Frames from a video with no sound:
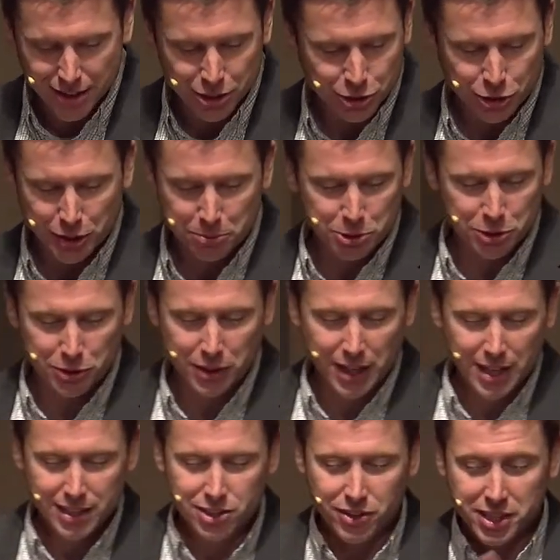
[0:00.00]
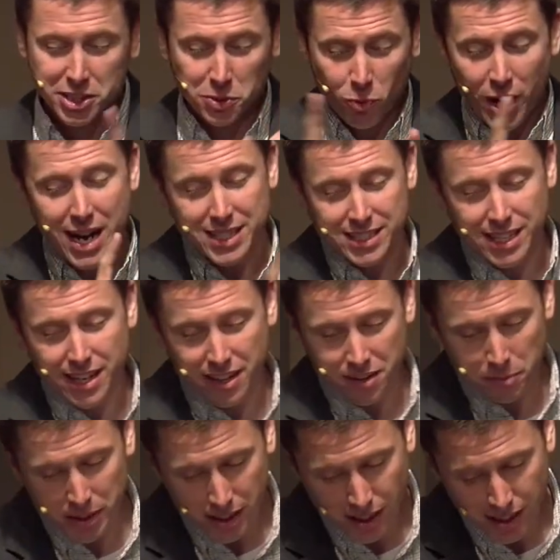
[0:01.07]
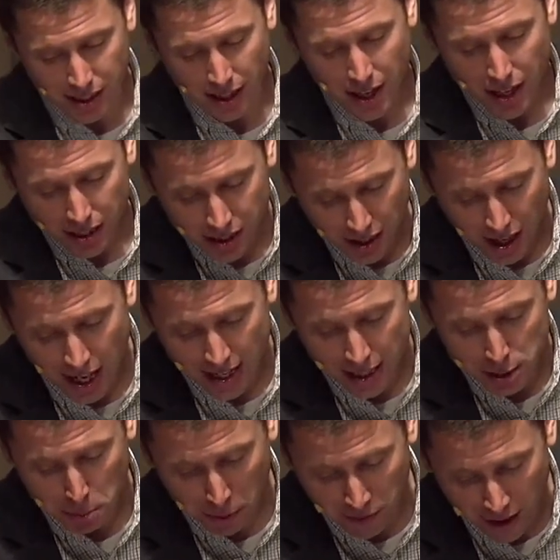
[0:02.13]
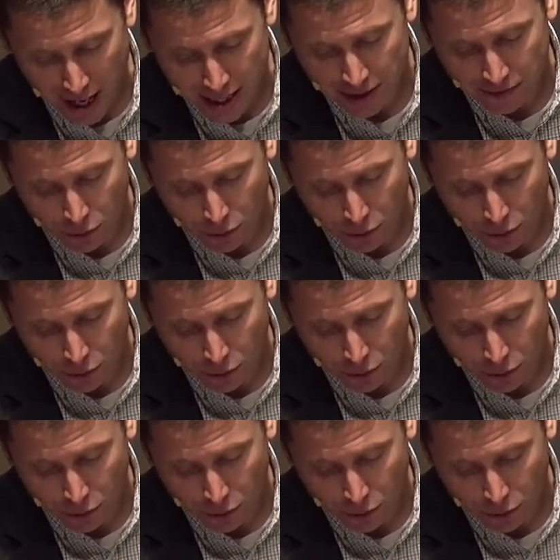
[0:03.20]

in Scripture. So this is why I said at the beginning, God has provided